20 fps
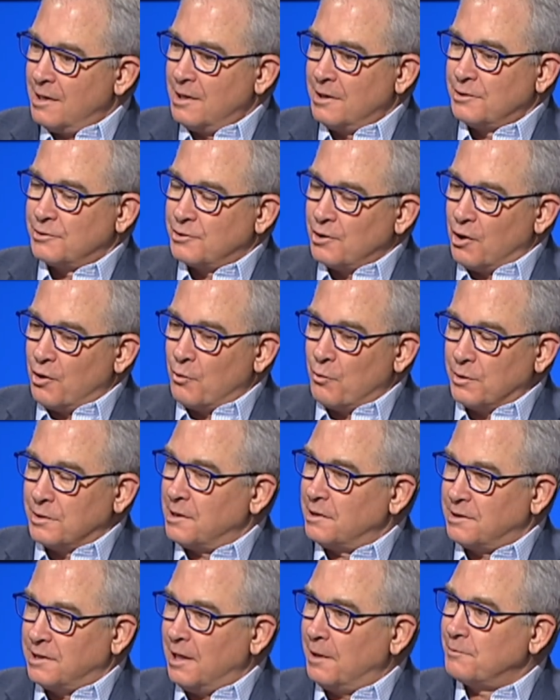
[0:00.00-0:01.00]
So when
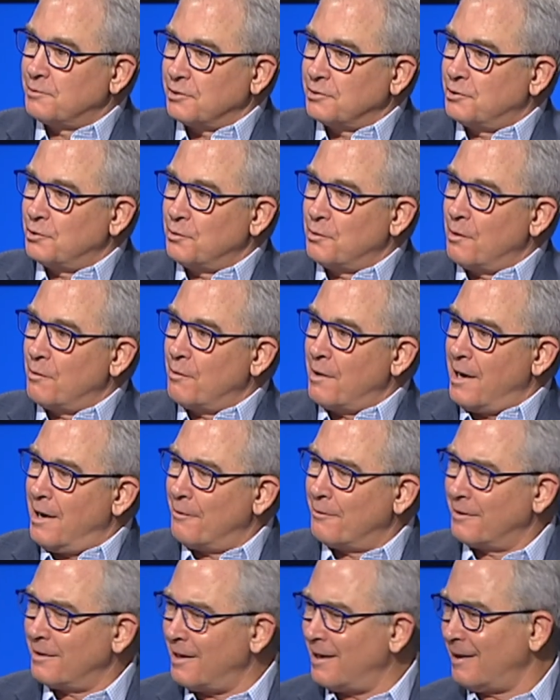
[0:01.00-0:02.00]
the teams are doing well,
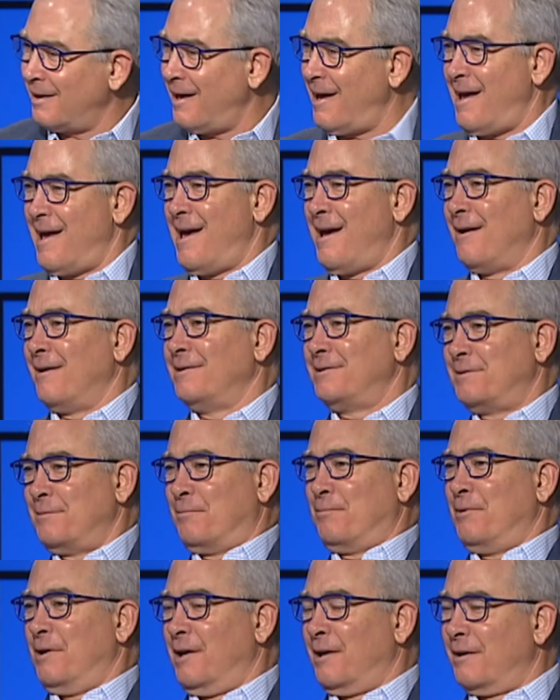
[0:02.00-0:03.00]
we're like, yeah, it's a
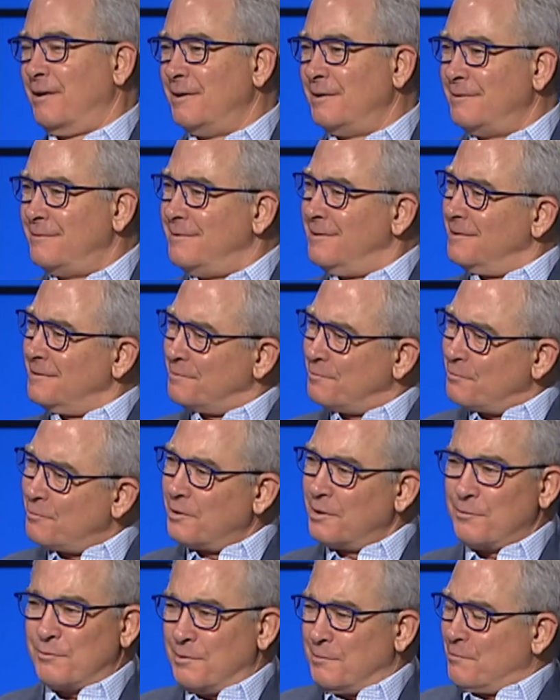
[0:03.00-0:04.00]
pretty good,
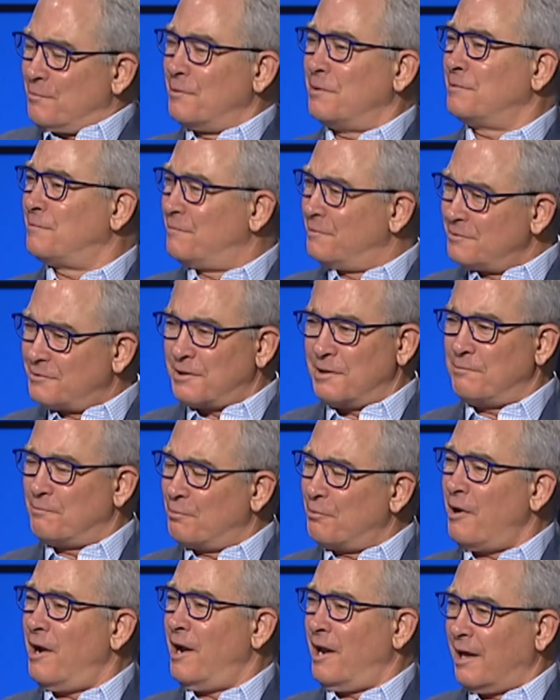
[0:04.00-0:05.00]
we're sitting
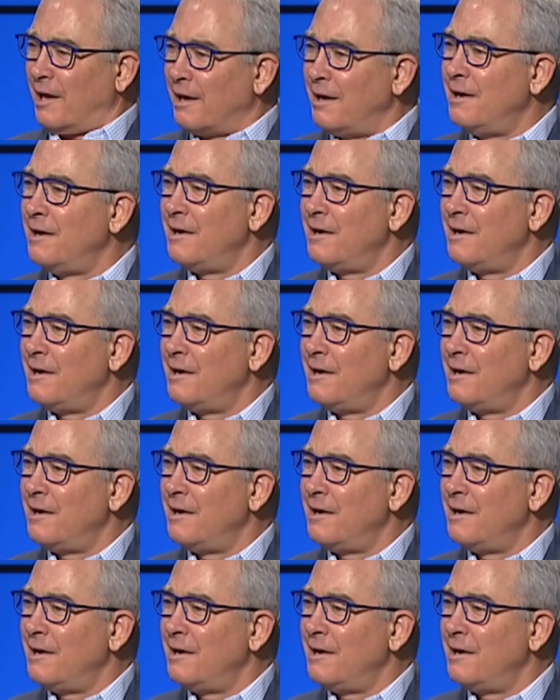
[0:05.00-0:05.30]
pretty.